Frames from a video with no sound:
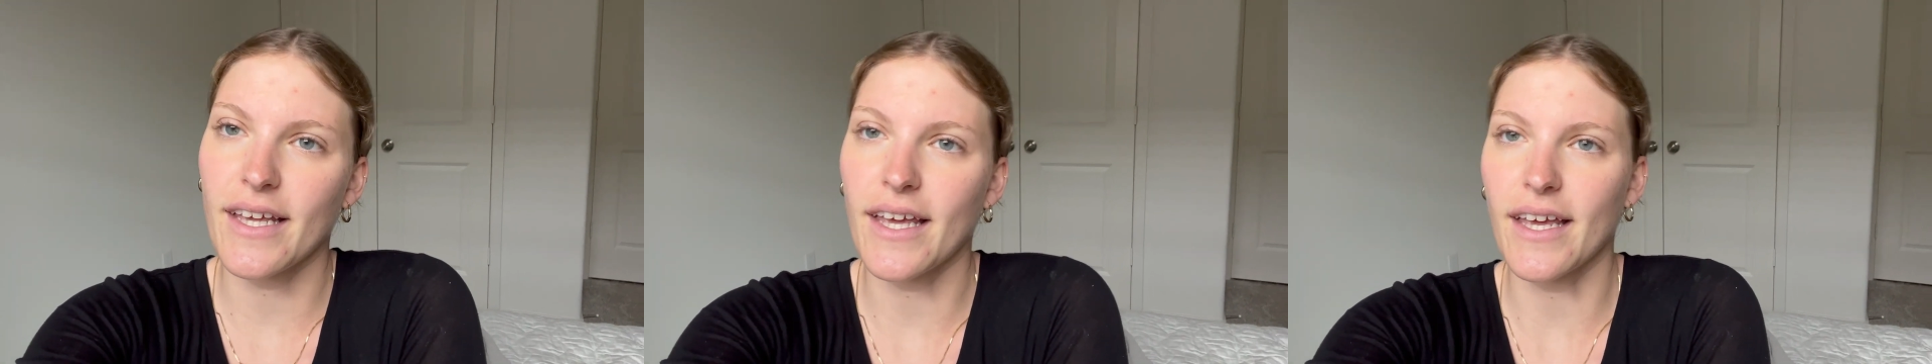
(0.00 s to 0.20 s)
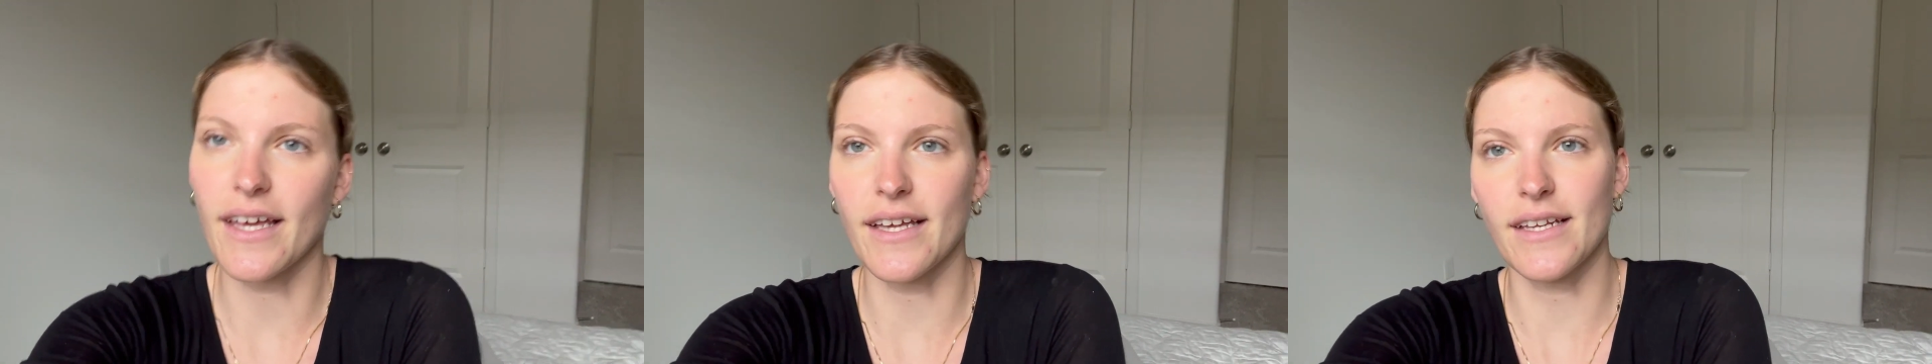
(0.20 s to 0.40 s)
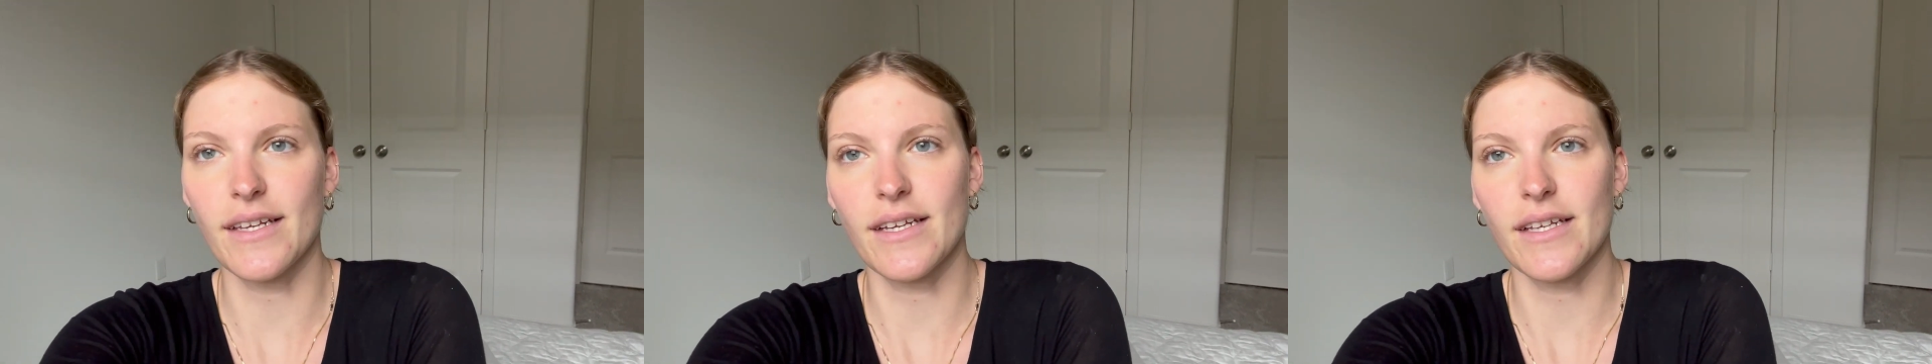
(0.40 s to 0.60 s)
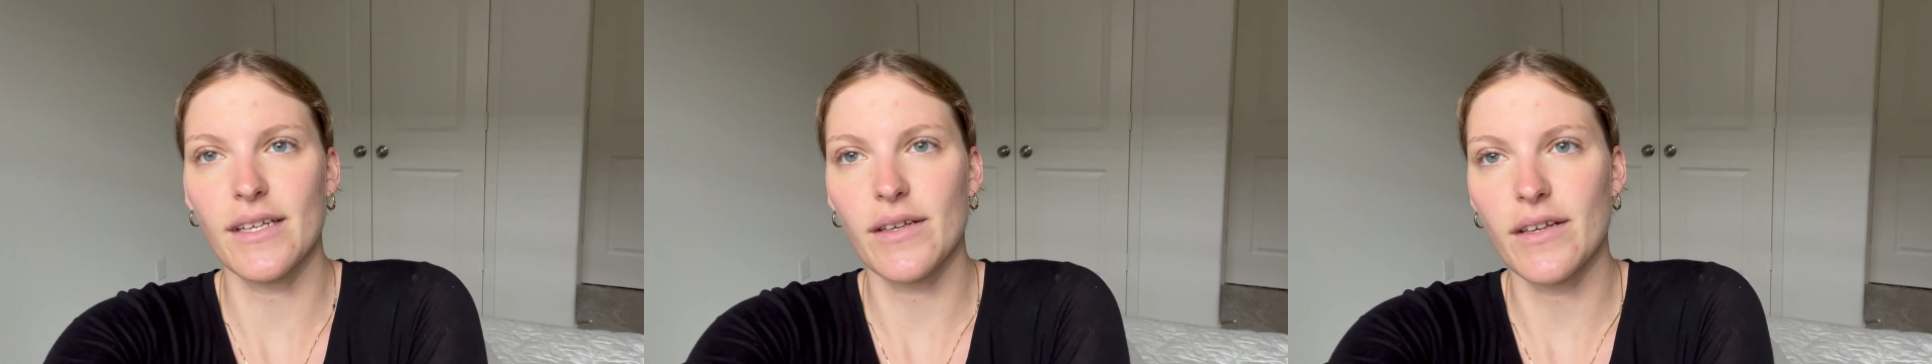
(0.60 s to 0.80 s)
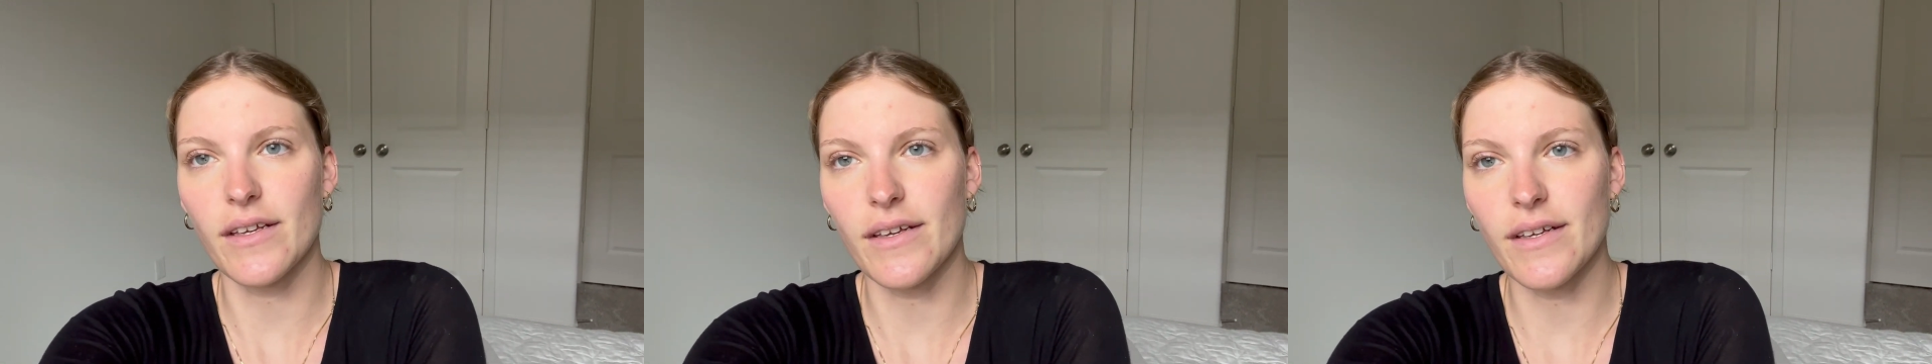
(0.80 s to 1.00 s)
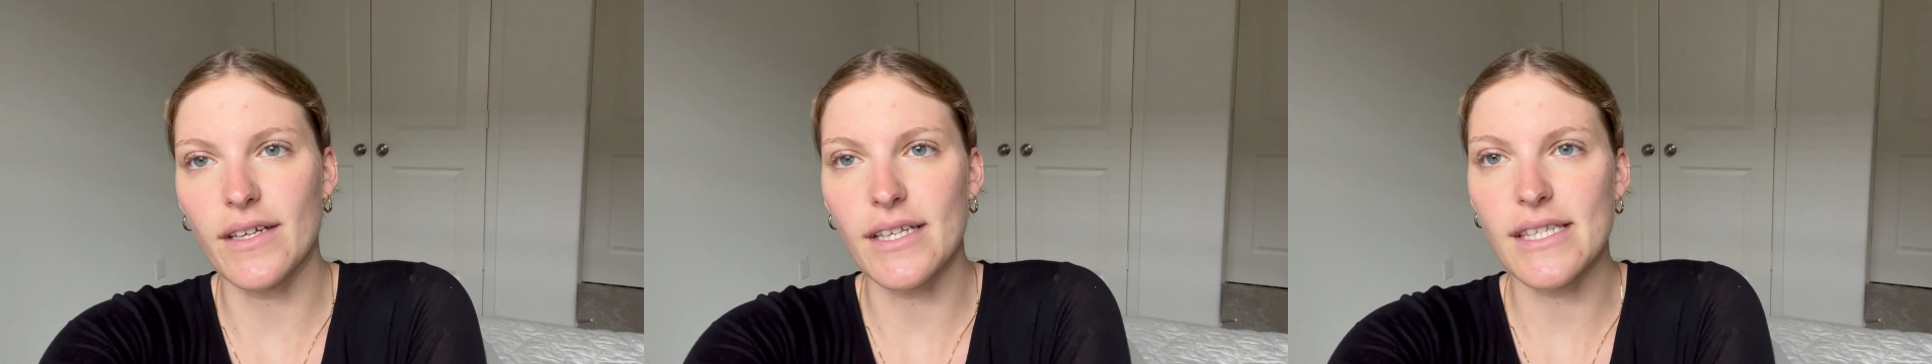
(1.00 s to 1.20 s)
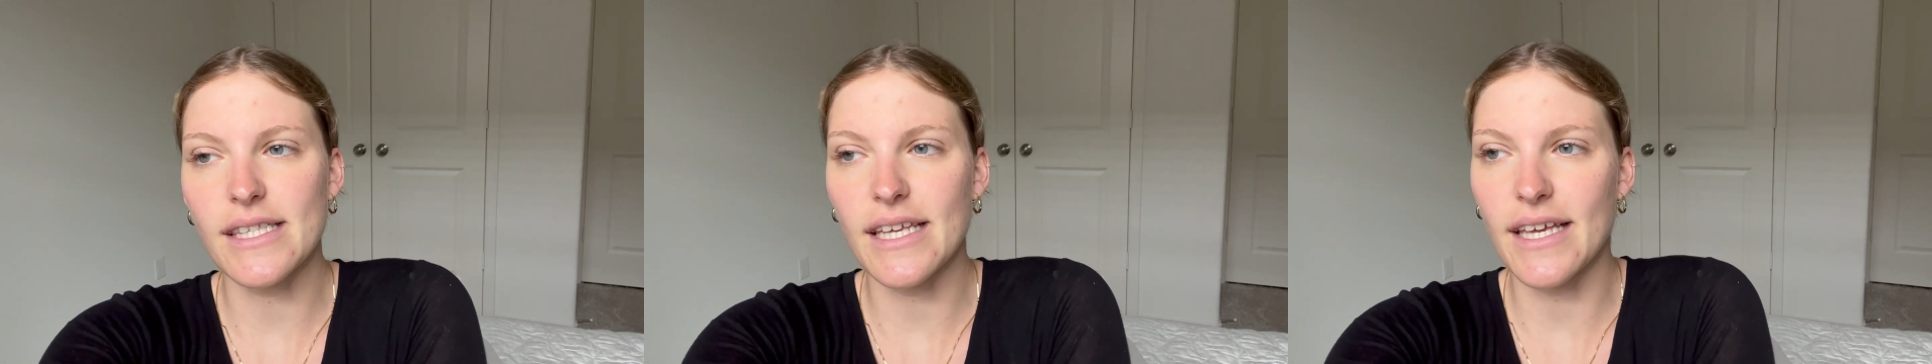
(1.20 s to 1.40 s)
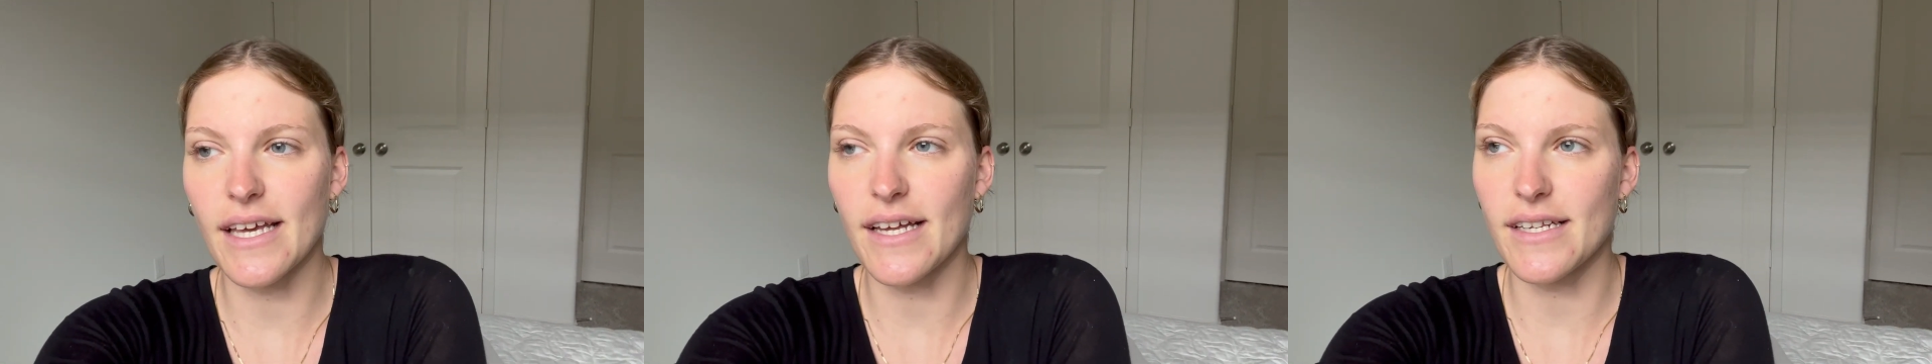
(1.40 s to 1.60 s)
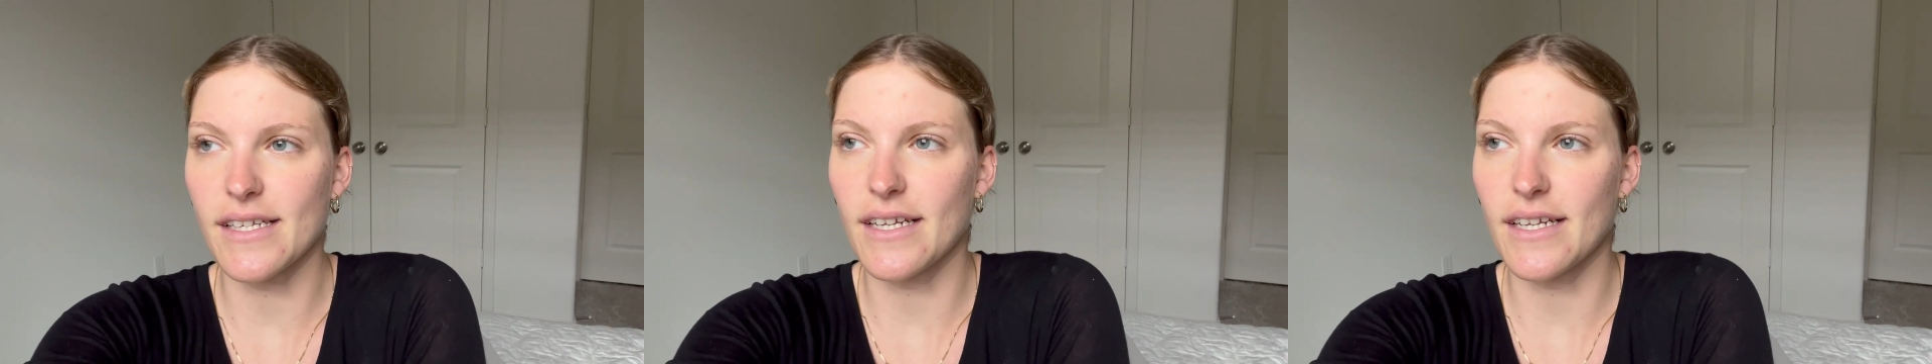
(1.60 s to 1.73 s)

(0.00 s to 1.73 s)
and see it.